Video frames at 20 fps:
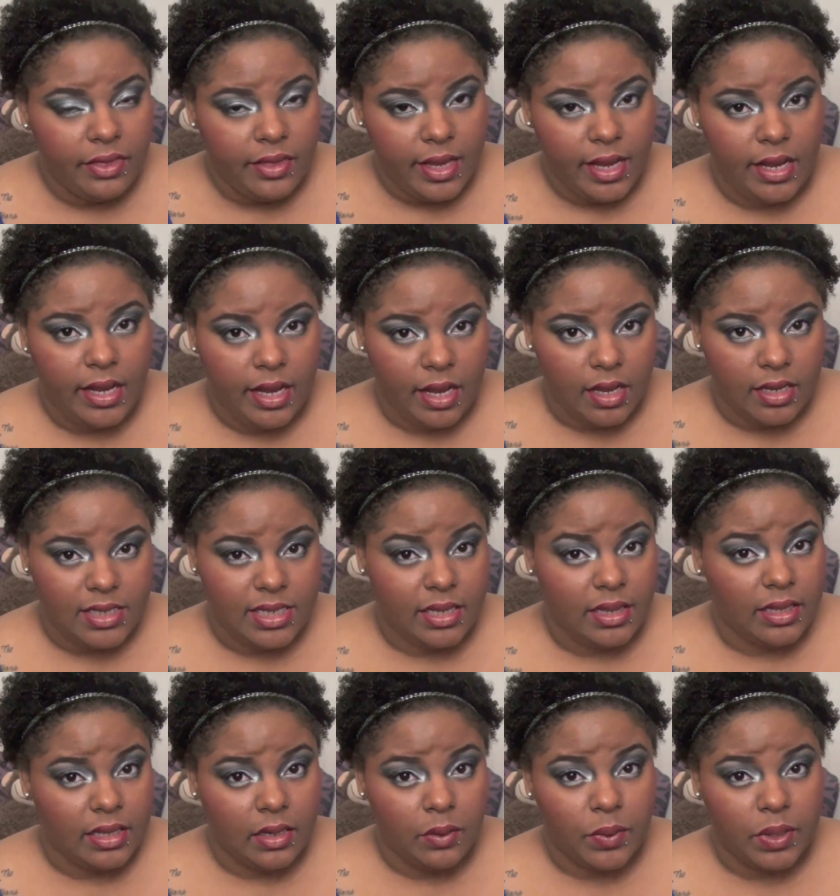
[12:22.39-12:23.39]
they
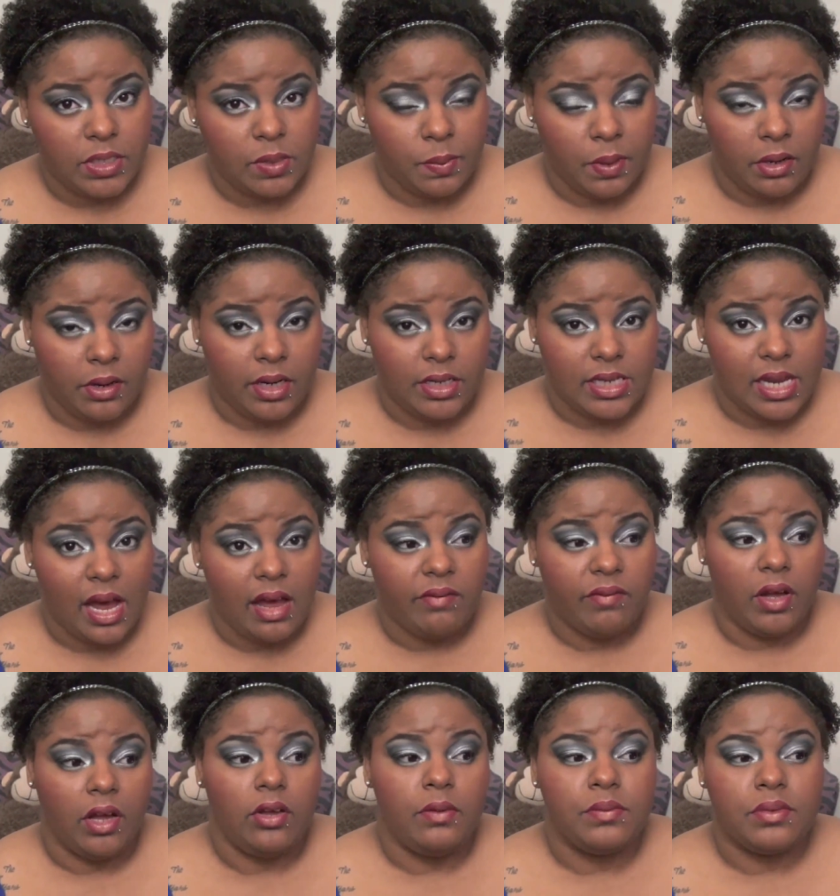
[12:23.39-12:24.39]
said that they were experiencing high
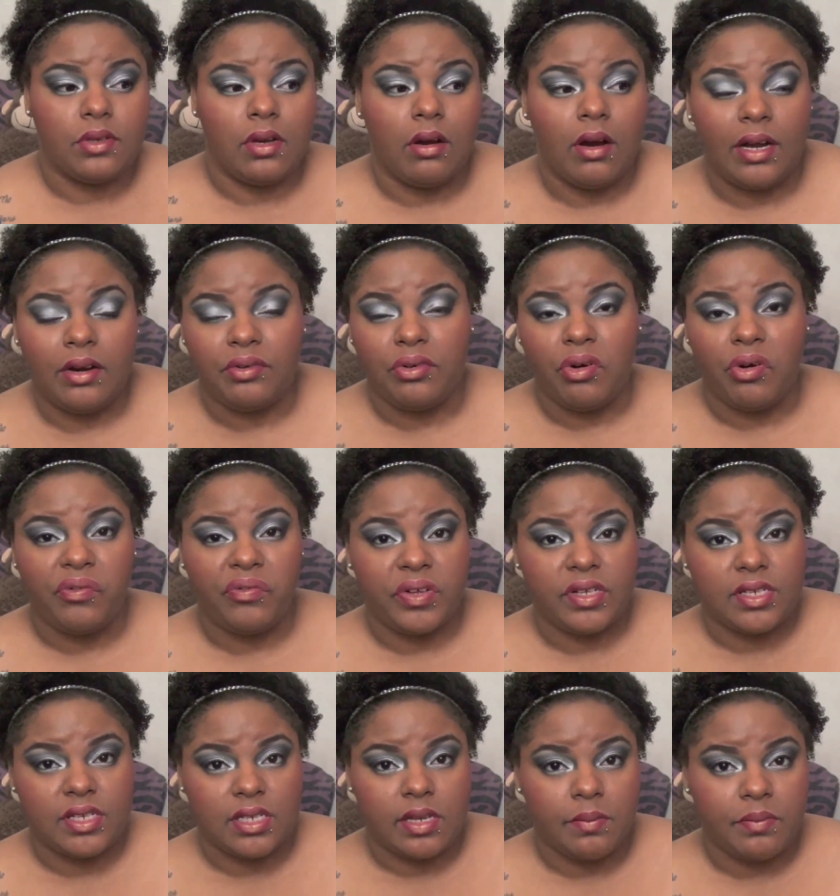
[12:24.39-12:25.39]
volume, so I don't know if
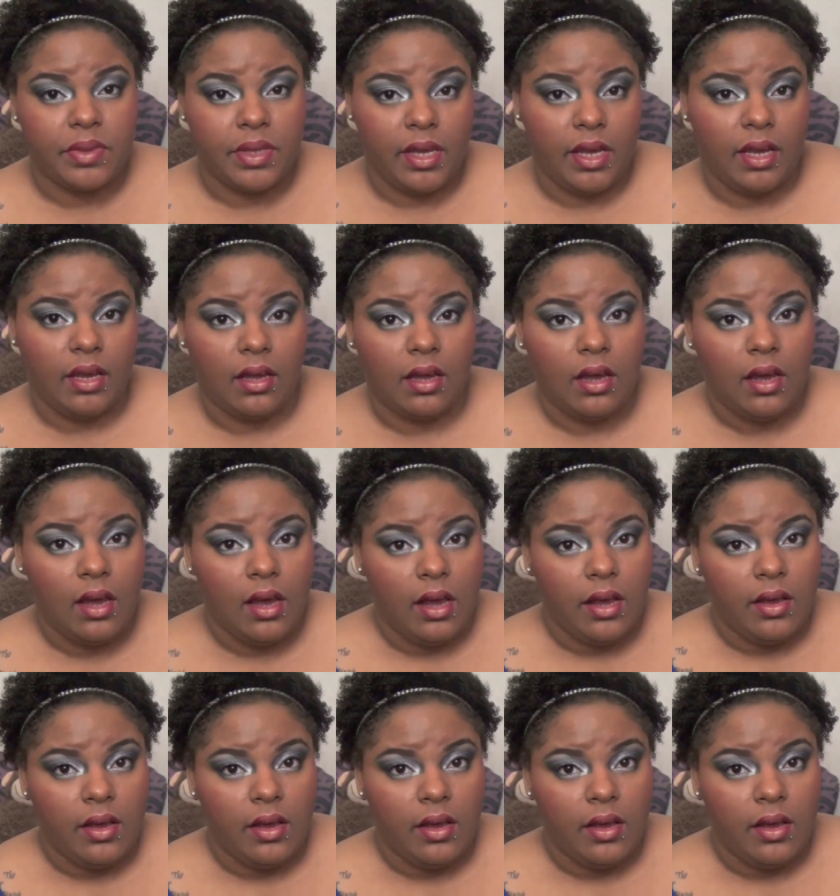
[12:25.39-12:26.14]
it's something